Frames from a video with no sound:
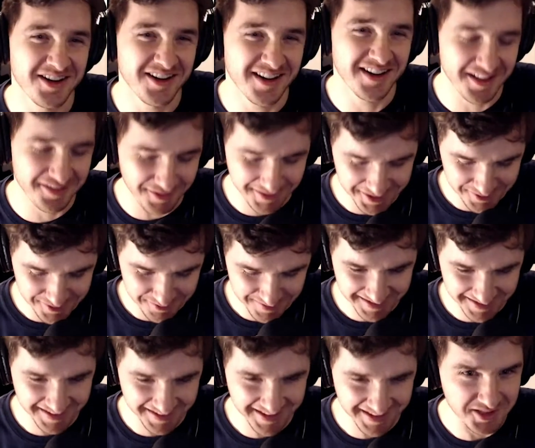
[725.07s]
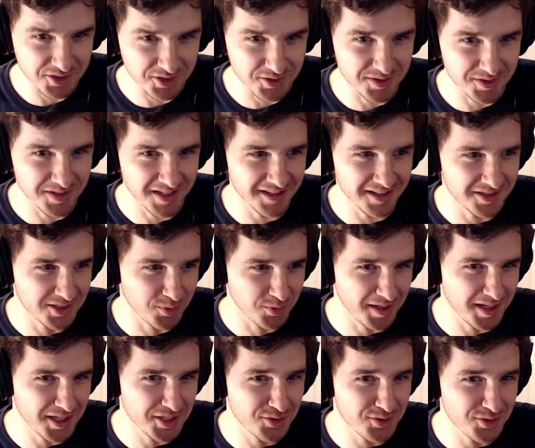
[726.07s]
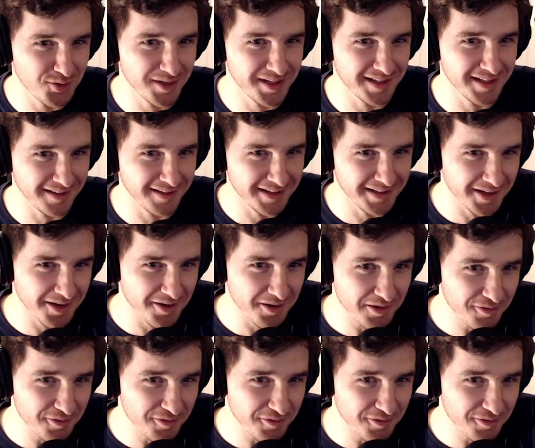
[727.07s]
I thought you meant like 2020 lingo